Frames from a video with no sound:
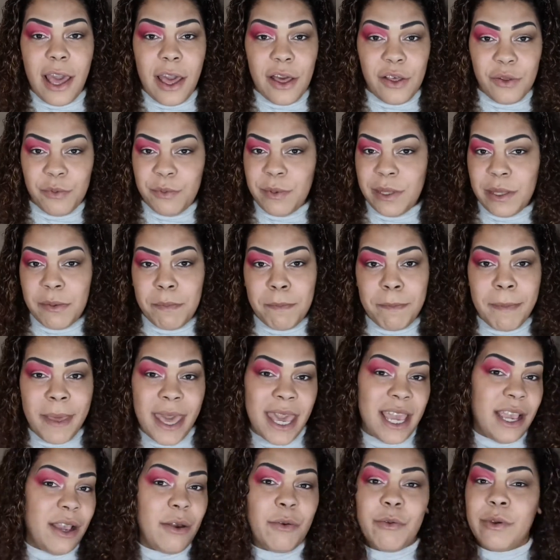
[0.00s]
I'll be
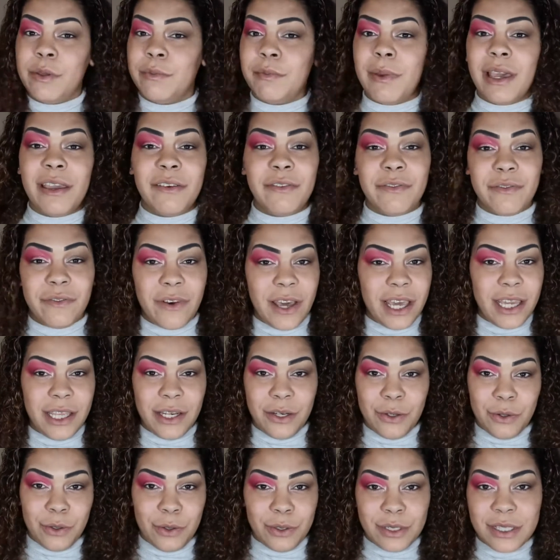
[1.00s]
back with my
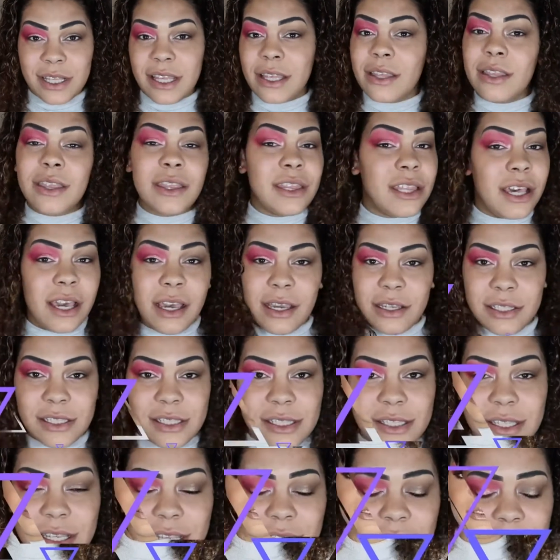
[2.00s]
final
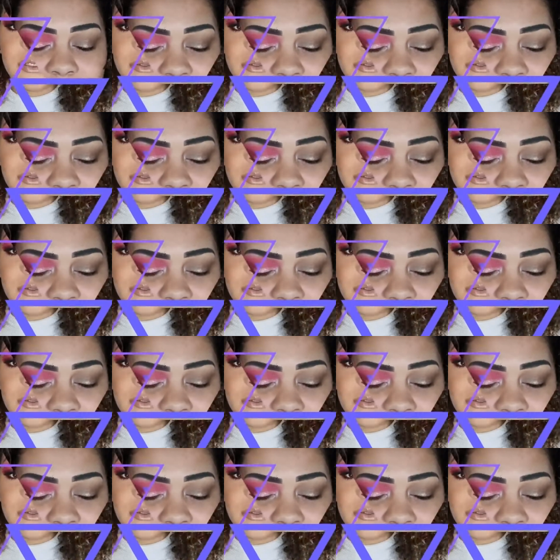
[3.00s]
thoughts.